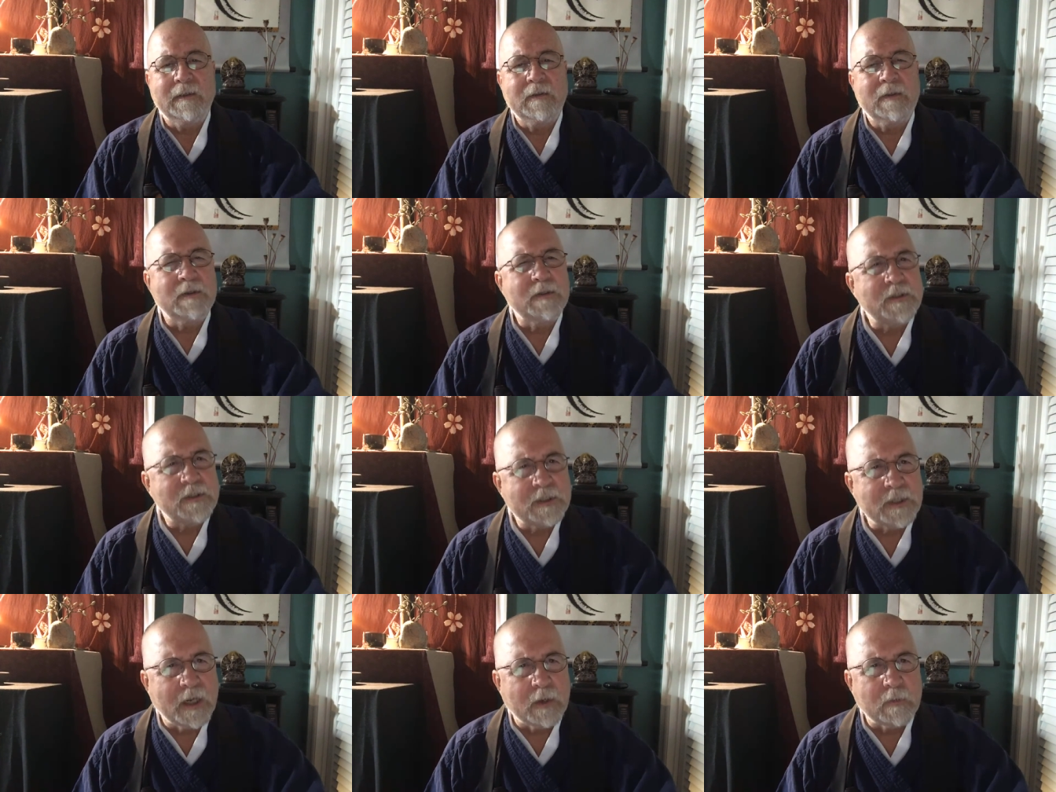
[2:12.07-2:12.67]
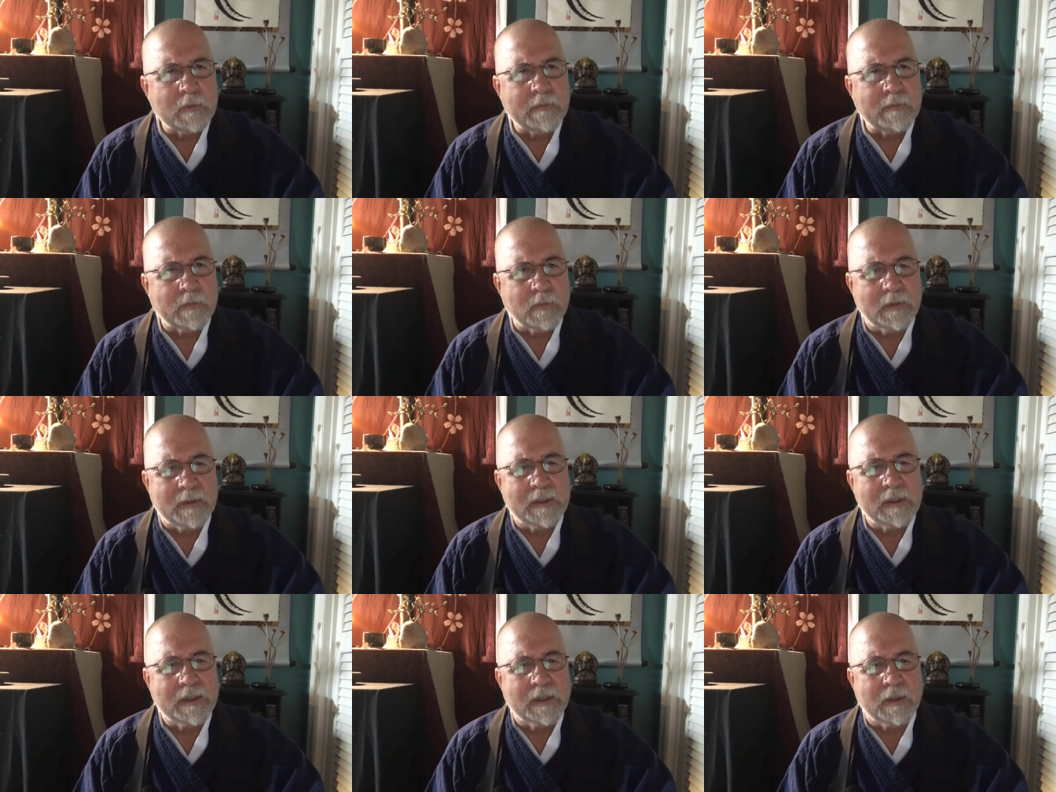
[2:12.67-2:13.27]
to shout for
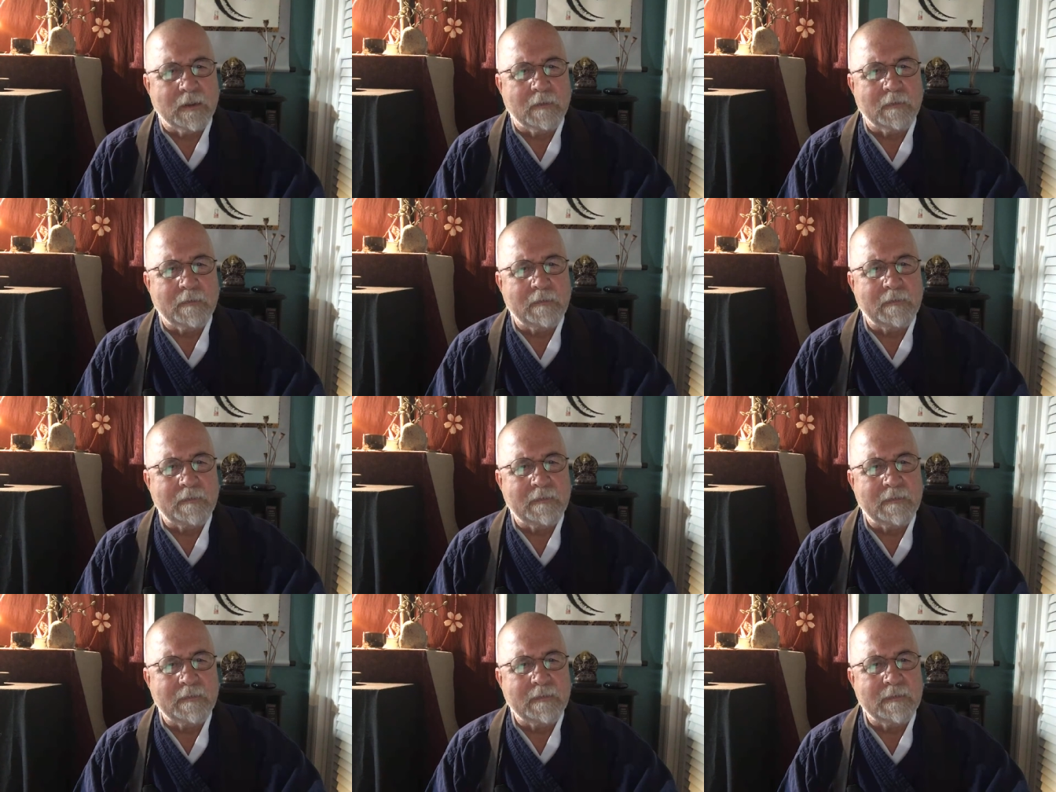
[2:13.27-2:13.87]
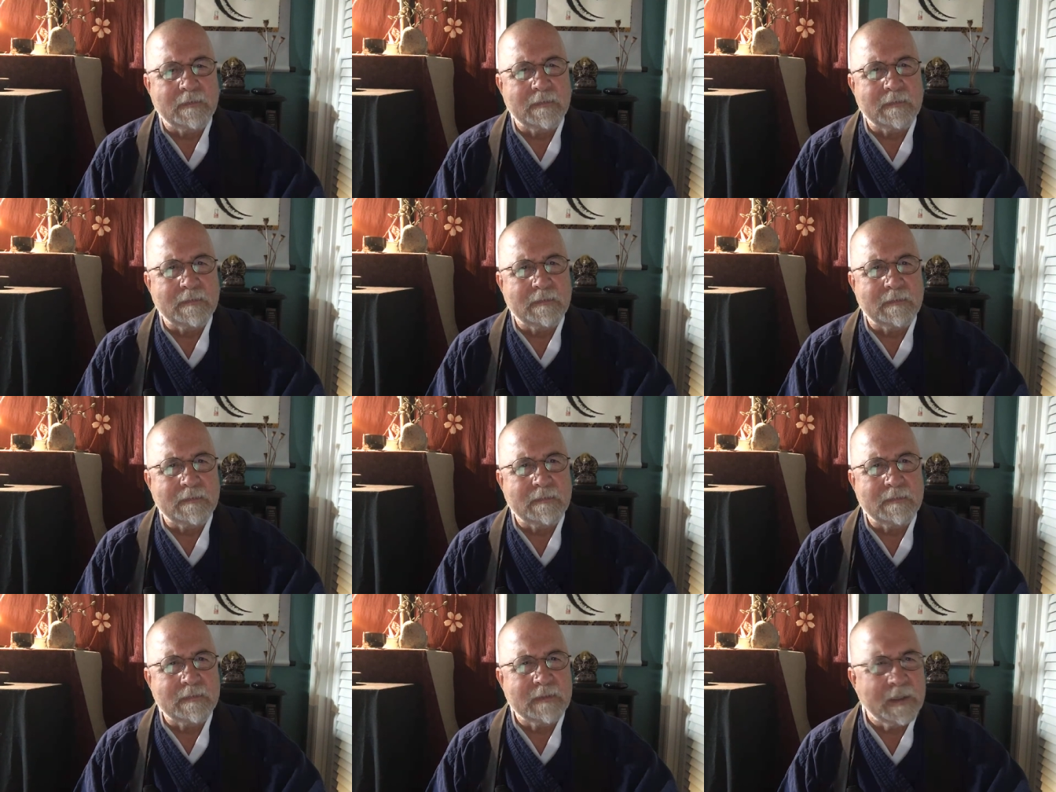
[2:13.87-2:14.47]
itself,
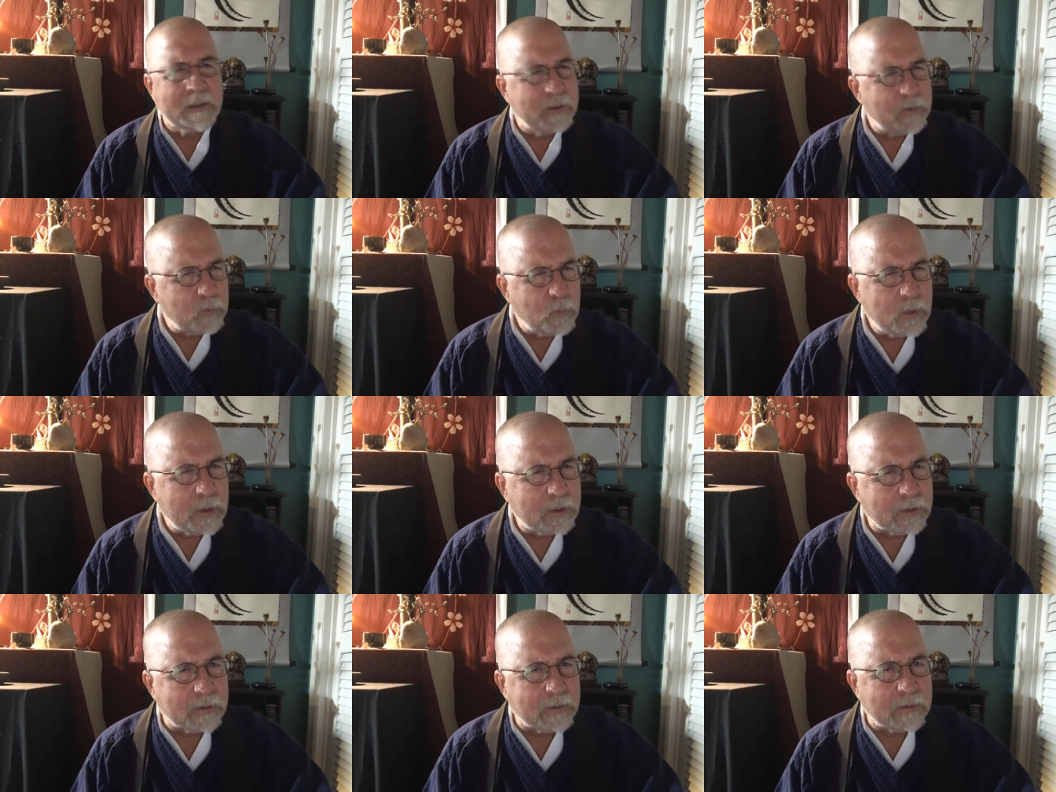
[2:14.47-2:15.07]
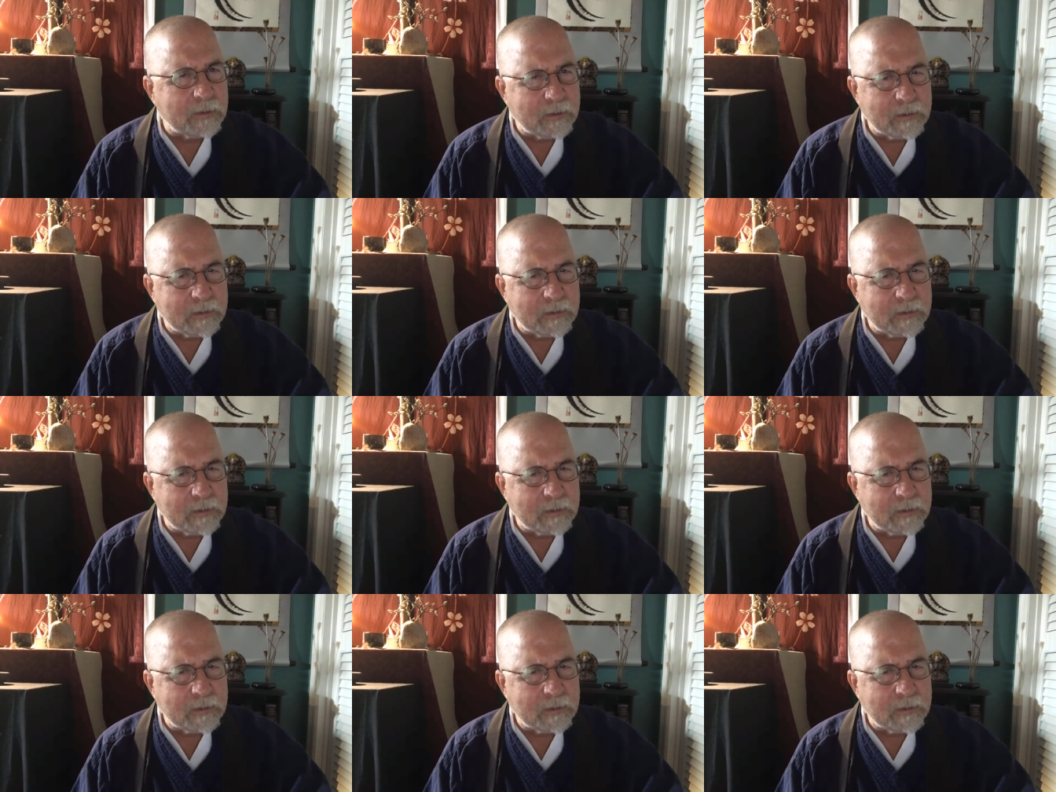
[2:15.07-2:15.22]
and it will.